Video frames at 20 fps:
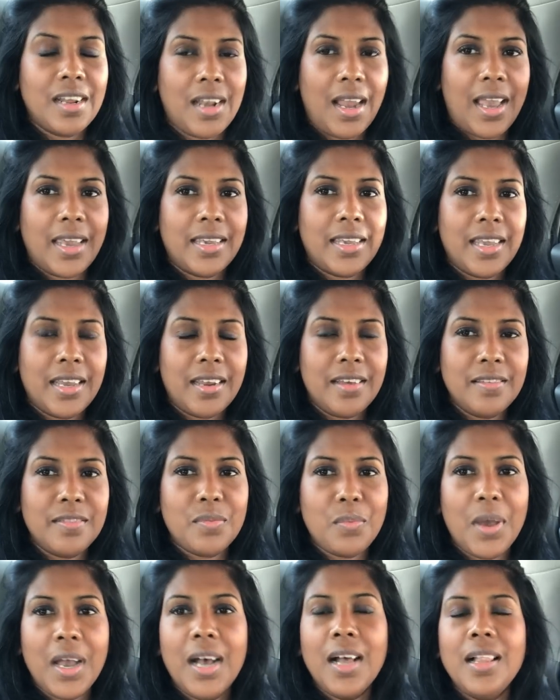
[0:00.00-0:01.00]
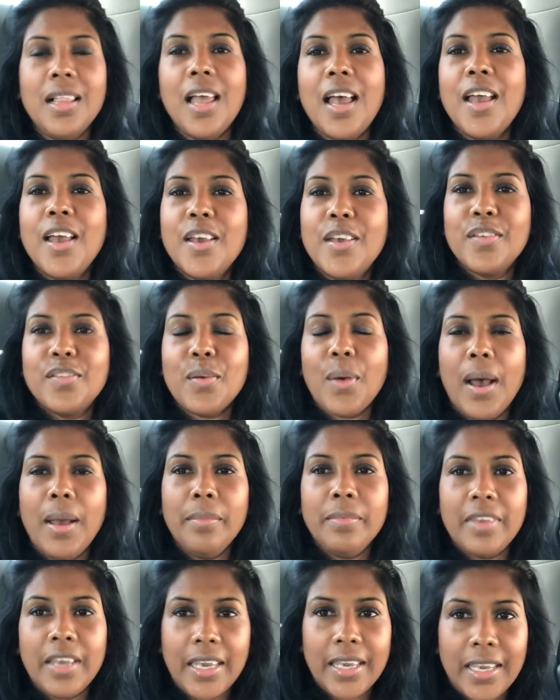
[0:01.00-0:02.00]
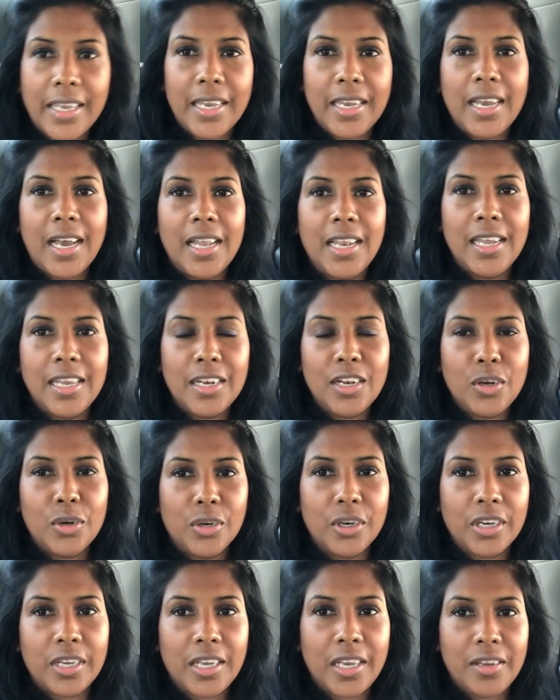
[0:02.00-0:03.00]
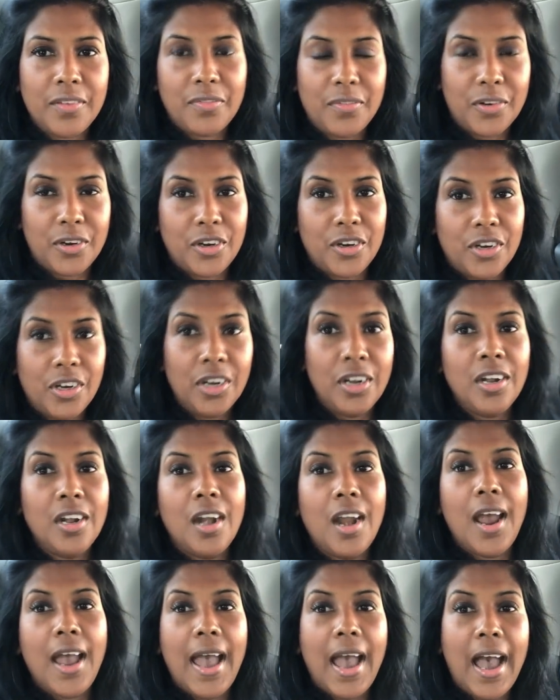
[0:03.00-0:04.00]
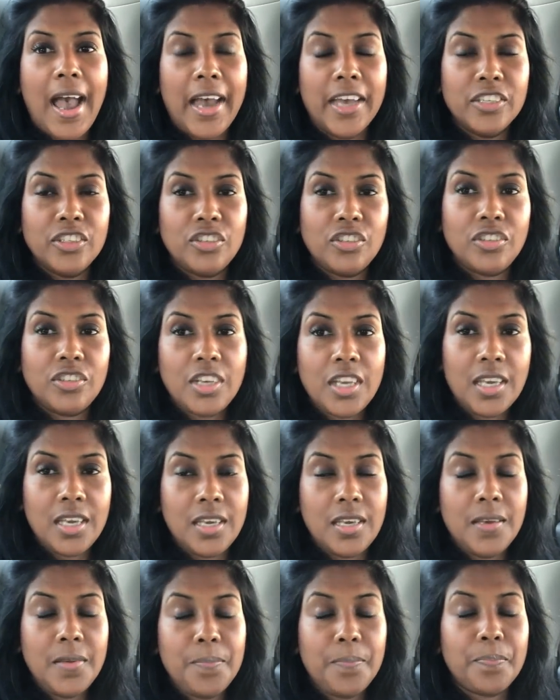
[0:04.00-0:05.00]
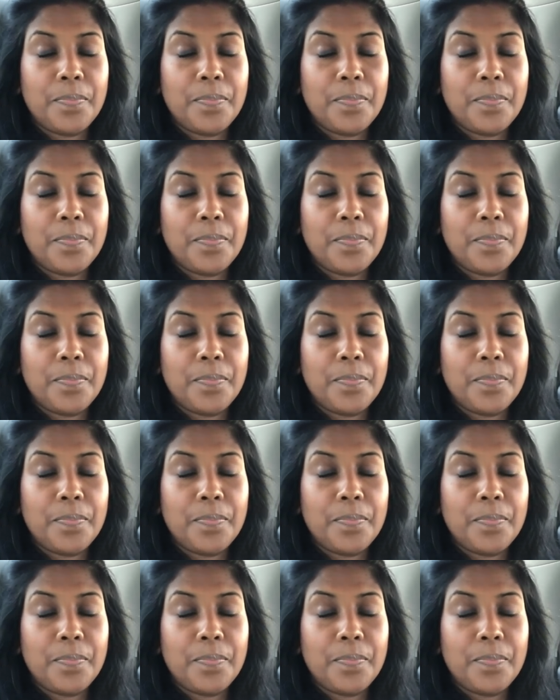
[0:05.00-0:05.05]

like it as well so I'm taking a little orchid for her and she